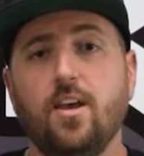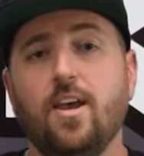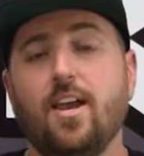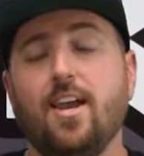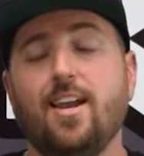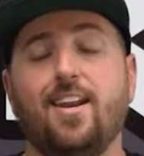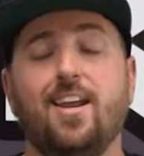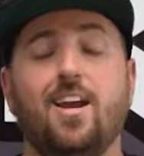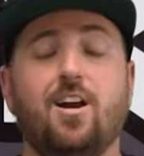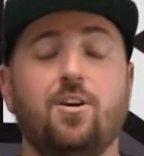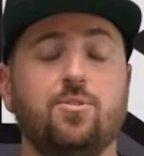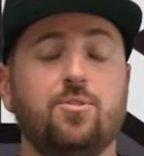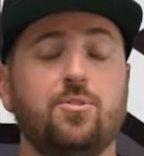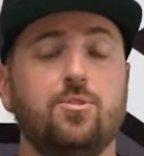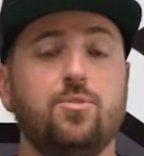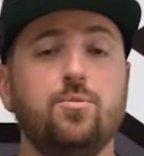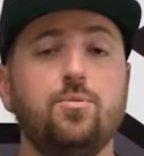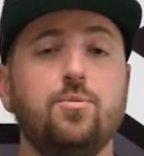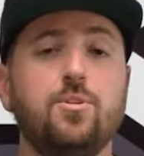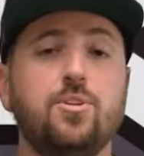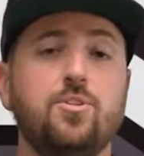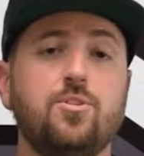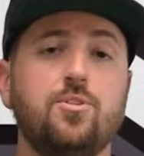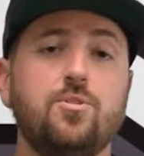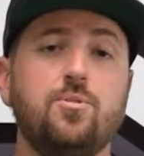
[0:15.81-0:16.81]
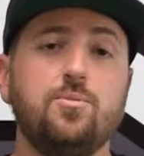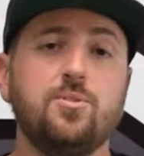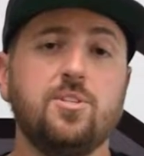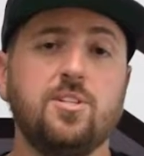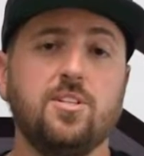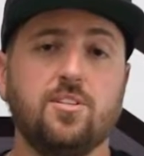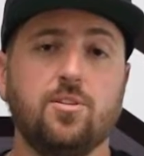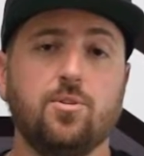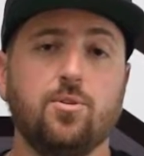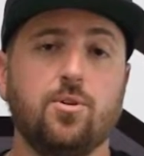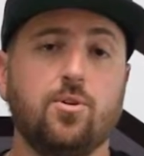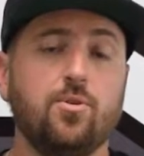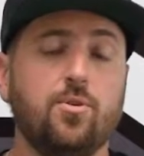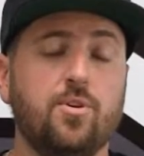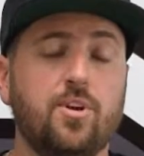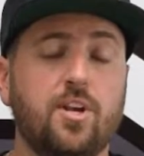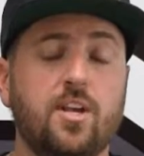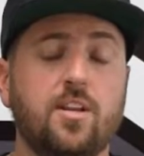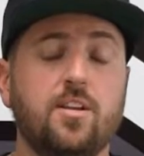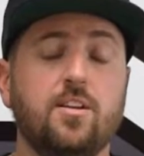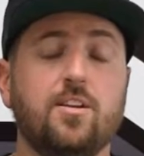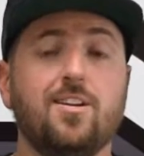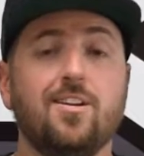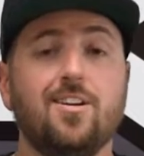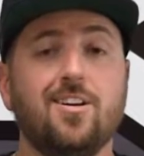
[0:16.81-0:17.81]
and how you can use it to
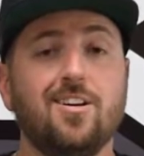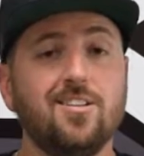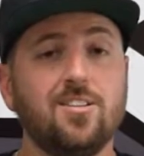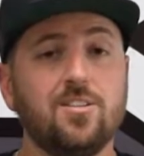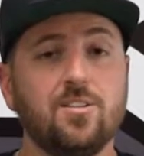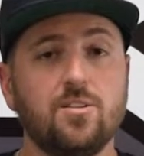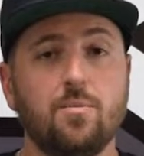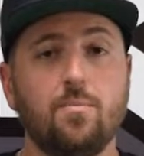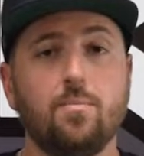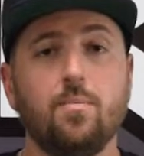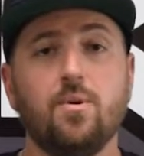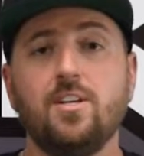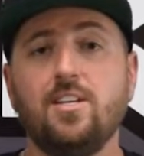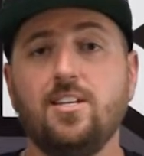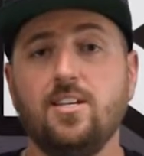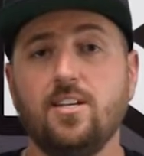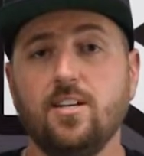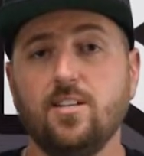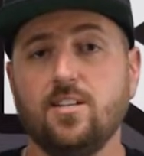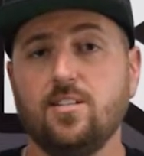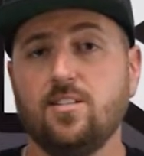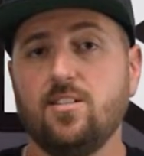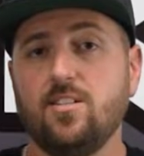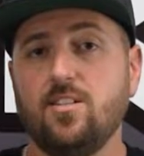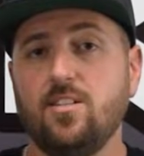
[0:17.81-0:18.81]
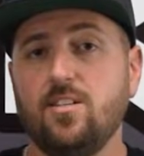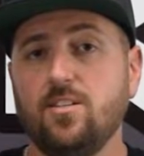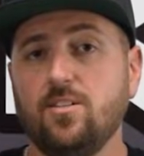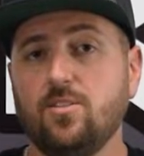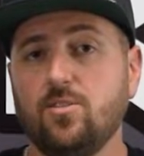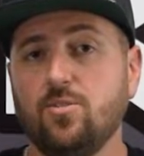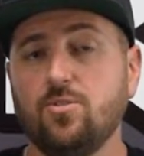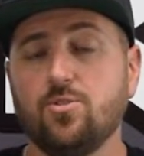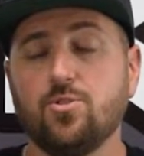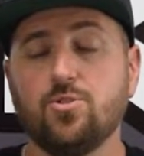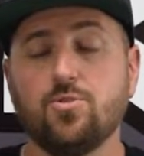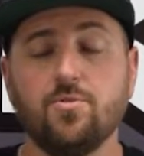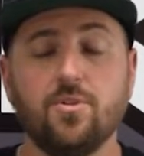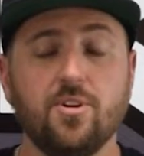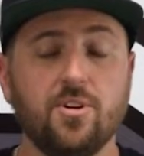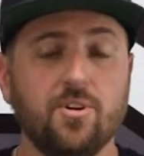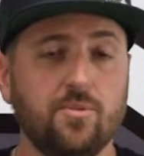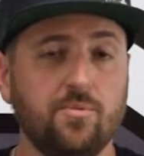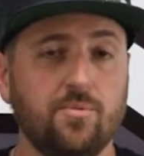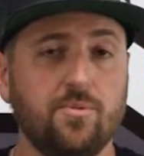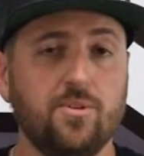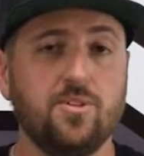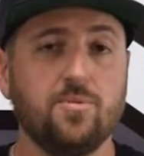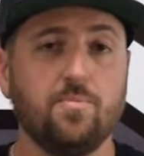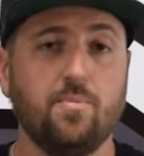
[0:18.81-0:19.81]
create custom ESC to trigger
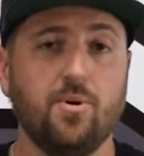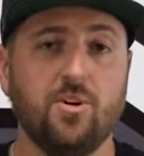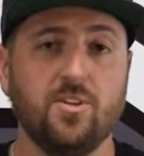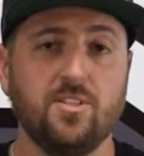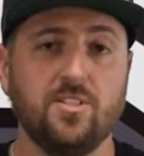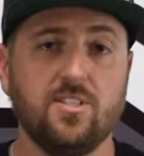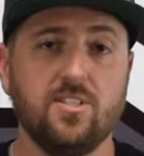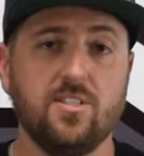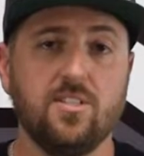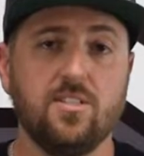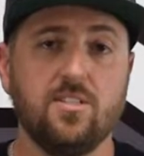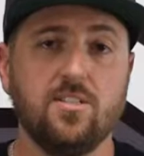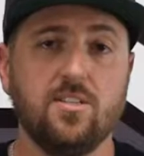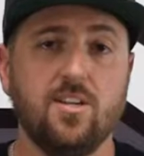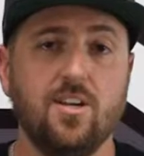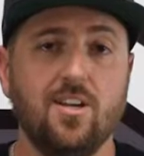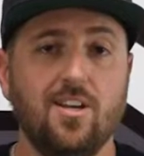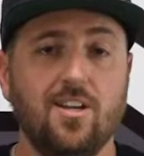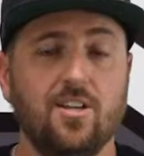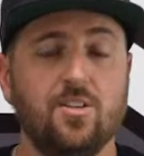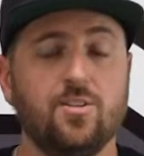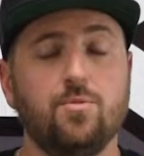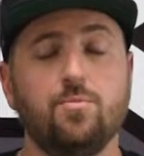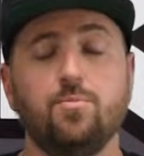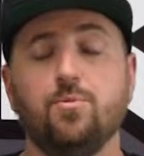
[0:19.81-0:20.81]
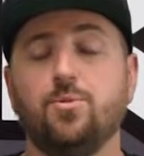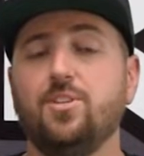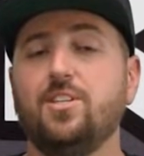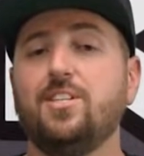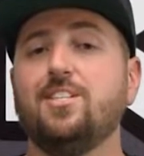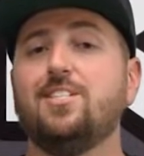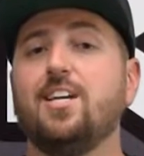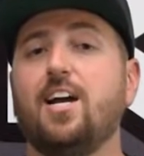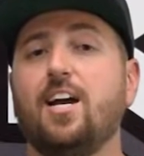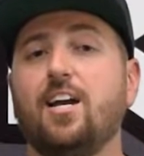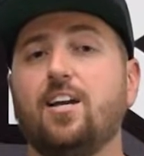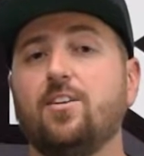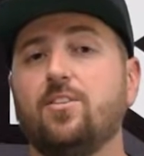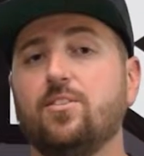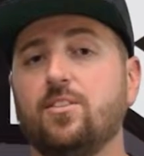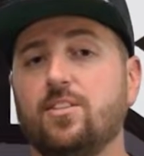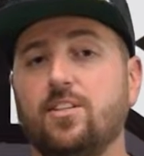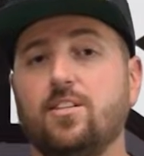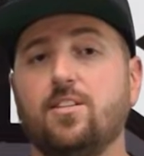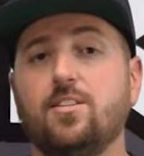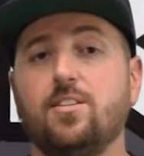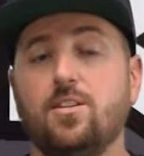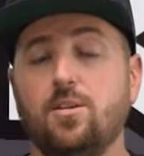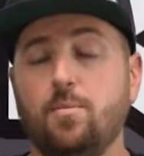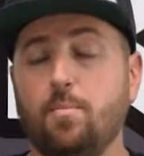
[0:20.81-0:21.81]
responses to really dial
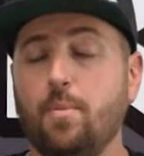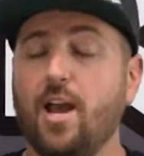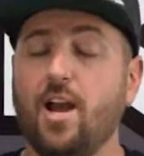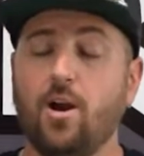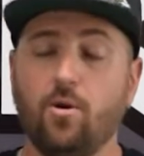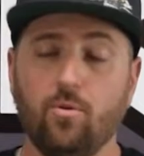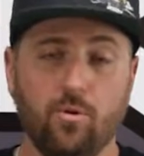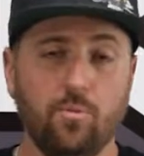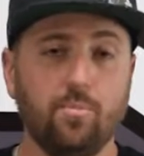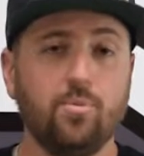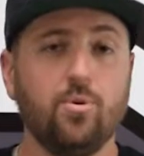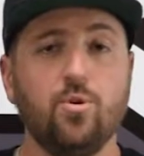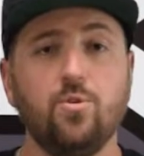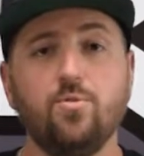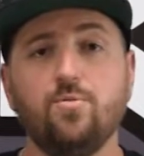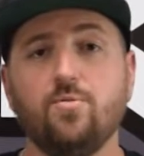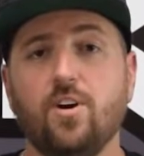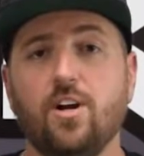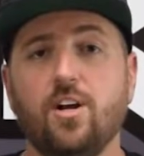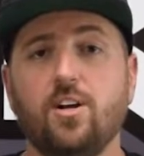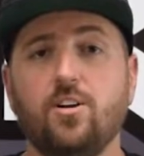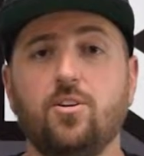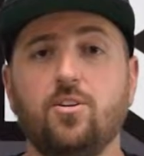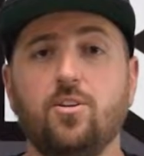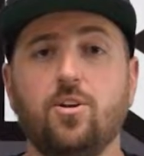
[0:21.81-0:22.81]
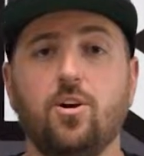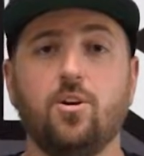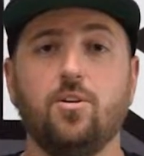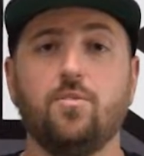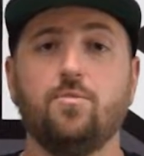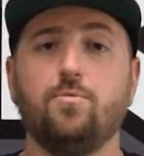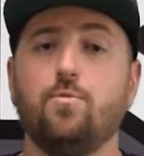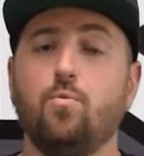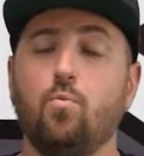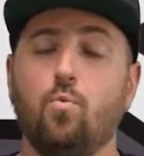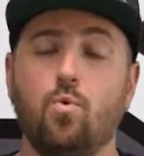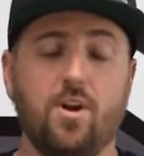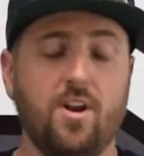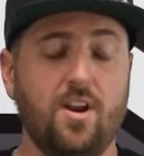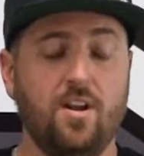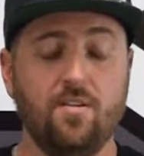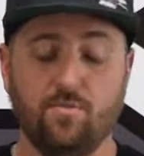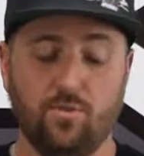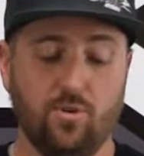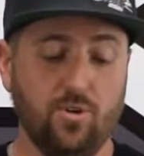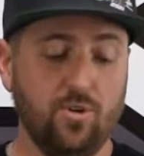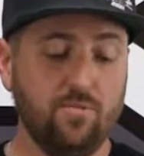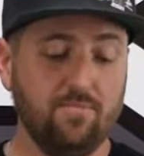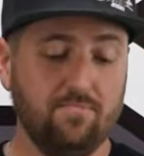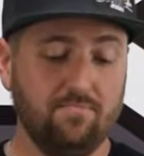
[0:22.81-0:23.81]
in the power profile of
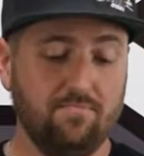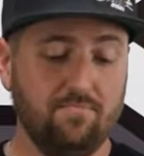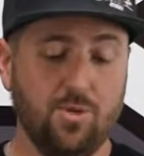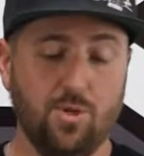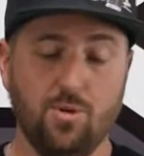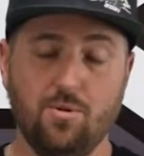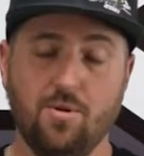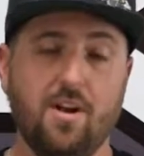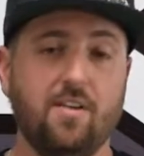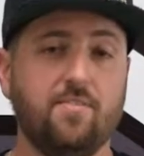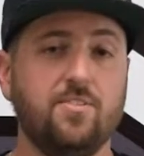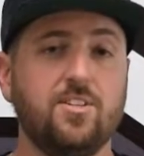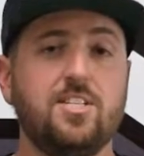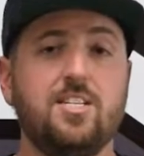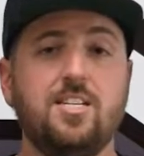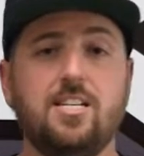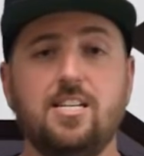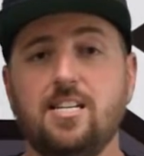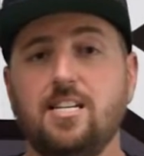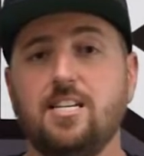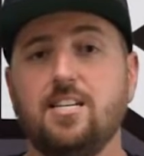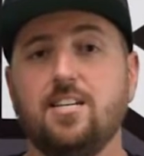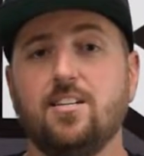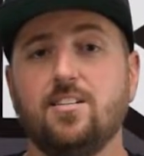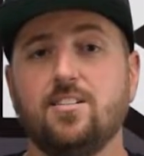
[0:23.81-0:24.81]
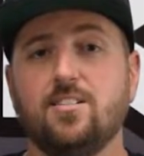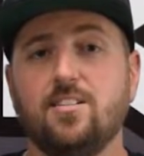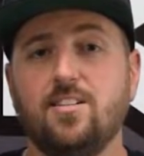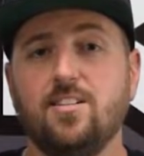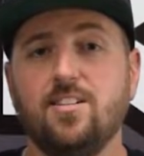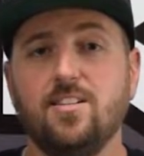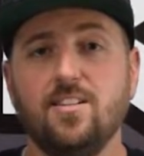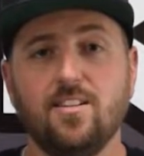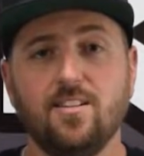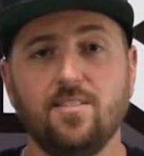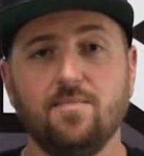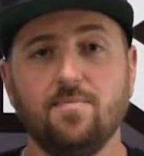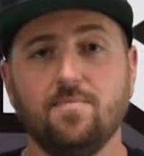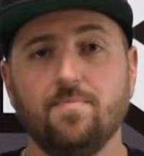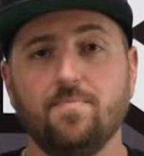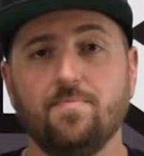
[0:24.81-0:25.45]
whatever you have a Tekin ESC in.